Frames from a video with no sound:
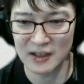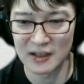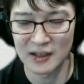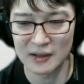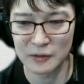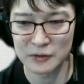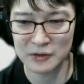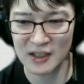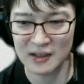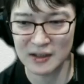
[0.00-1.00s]
So
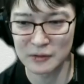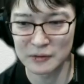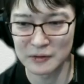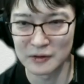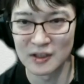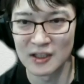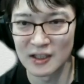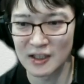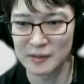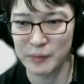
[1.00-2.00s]
this is what happened
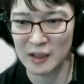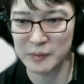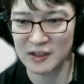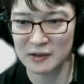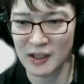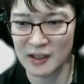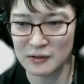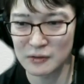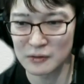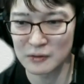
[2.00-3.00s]
in this
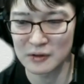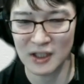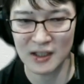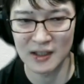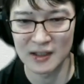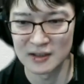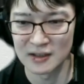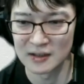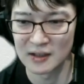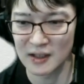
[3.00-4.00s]
case. So
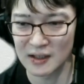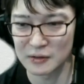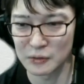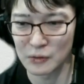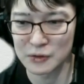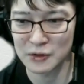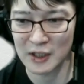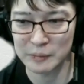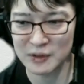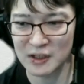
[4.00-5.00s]
since this
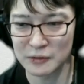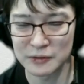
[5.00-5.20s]
time,